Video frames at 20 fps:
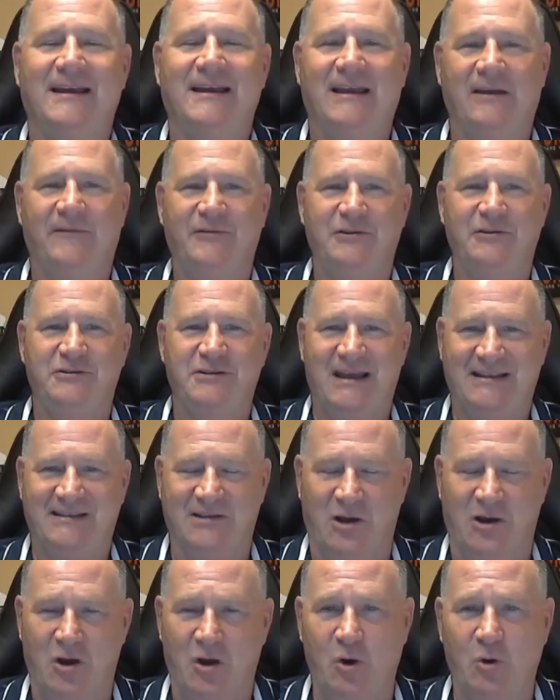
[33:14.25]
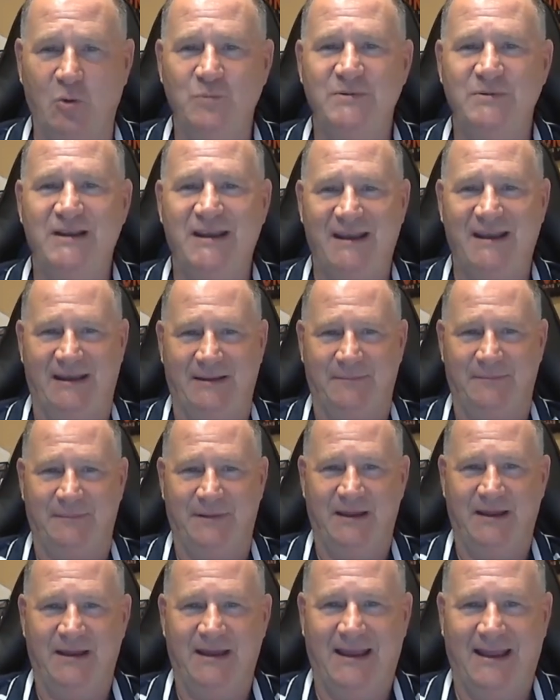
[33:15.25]
if you take the home
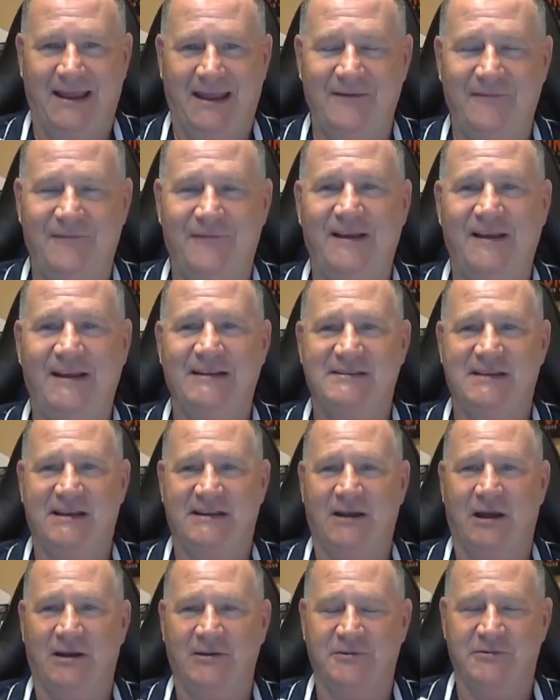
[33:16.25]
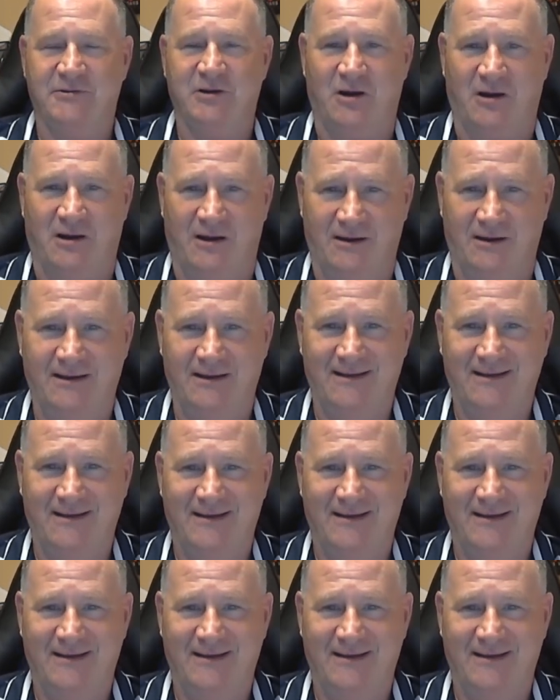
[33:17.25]
team, if it's an underdog,